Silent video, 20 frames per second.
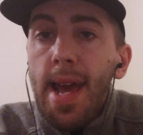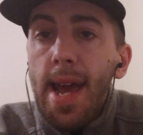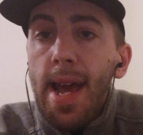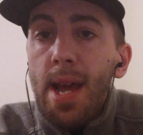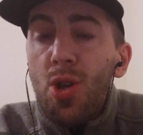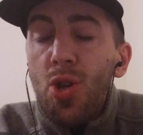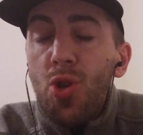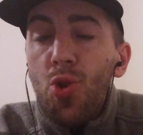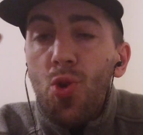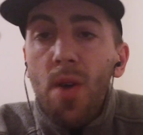
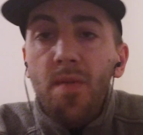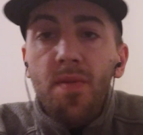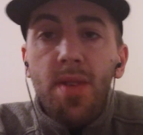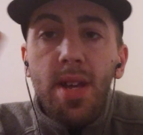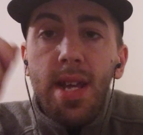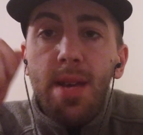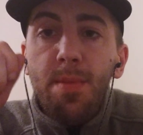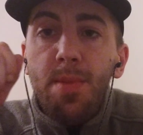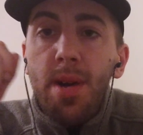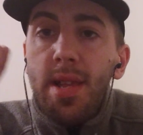hey, you have
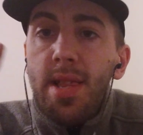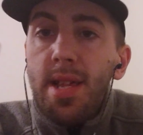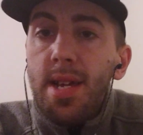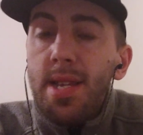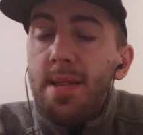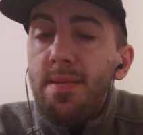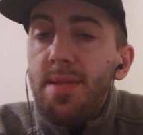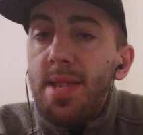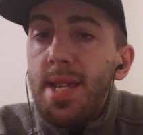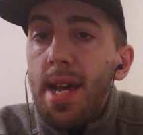an email
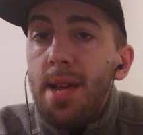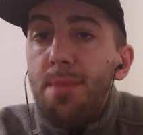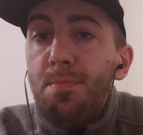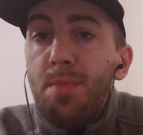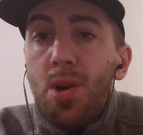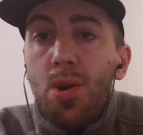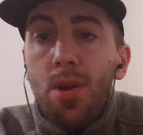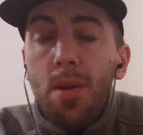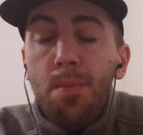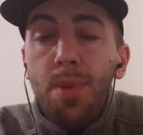list of ten
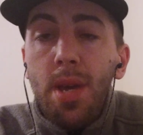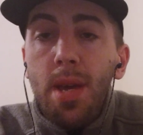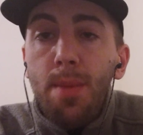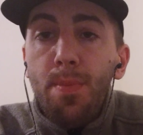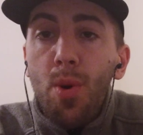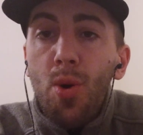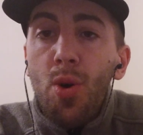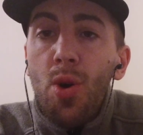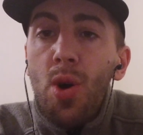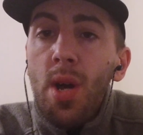million
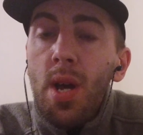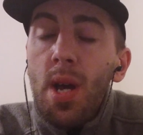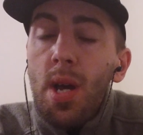people.